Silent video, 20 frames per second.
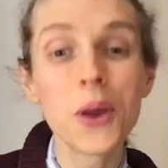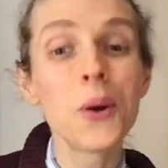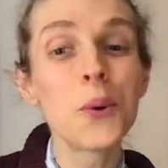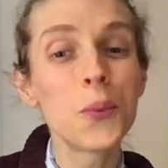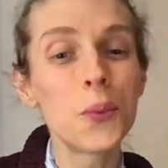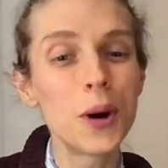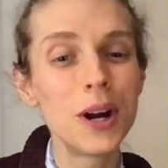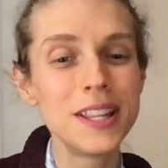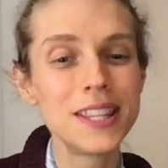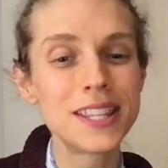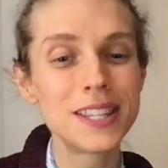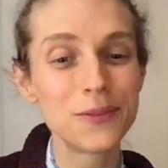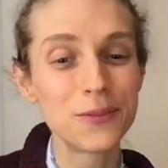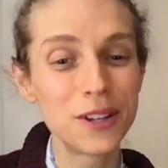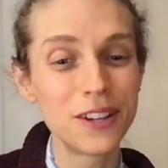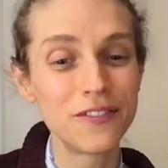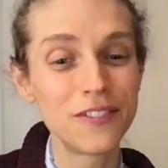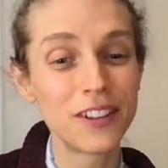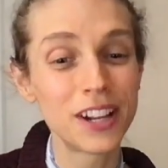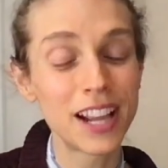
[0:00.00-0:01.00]
Once
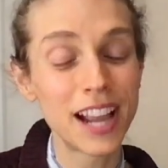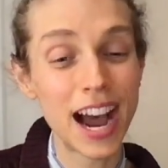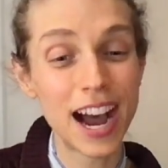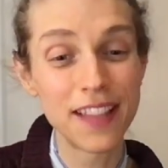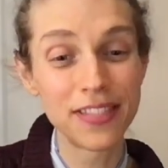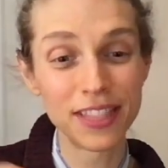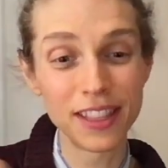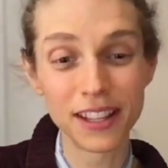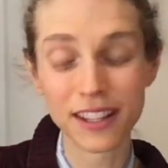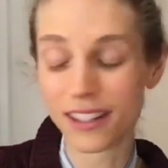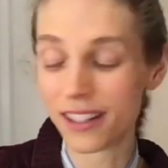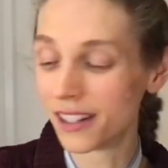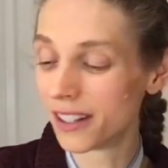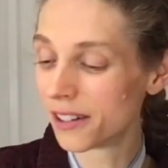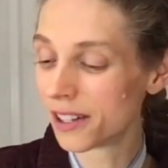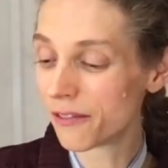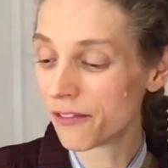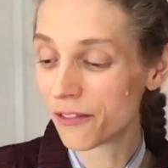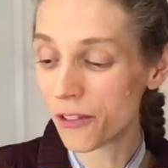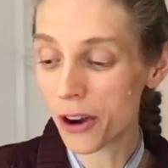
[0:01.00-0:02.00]
we've gotten
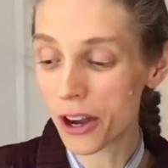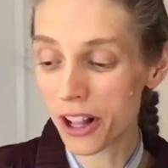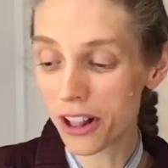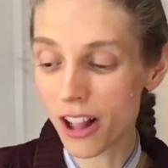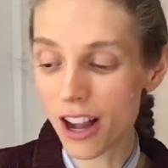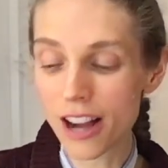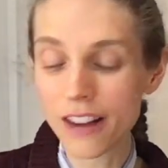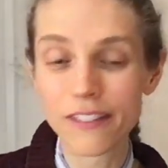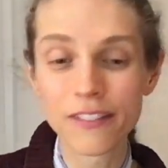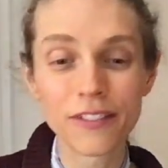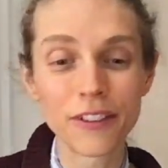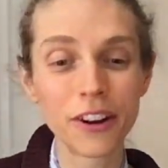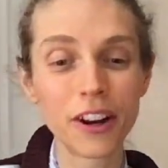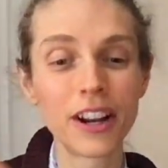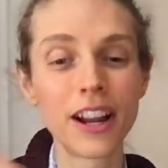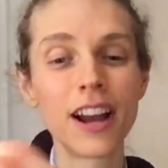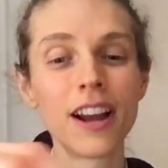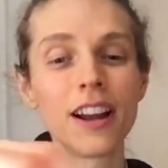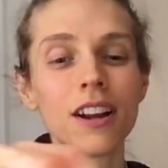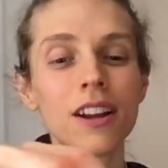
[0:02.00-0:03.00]
the foil off, we're going
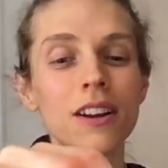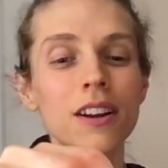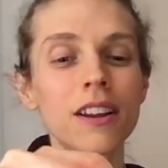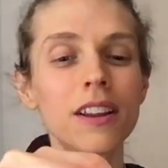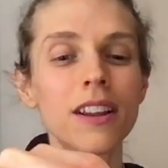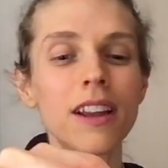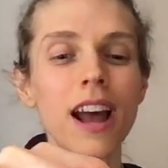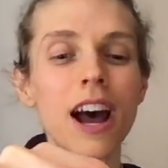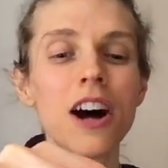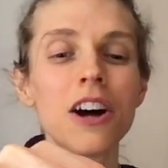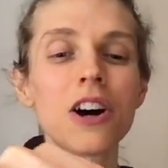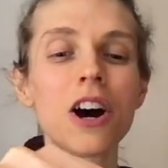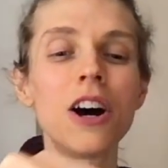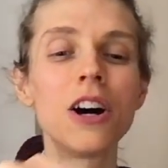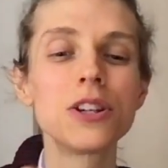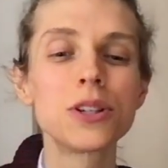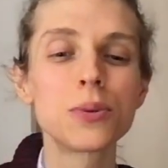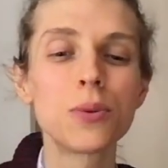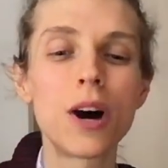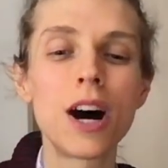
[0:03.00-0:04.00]
to alcohol
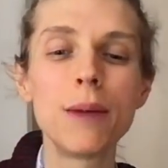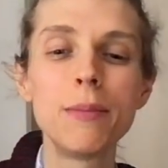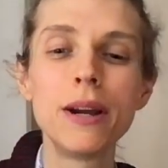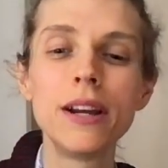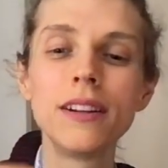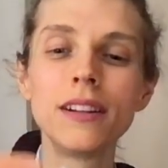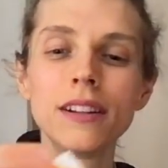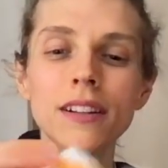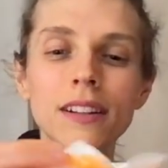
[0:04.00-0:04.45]
swab it.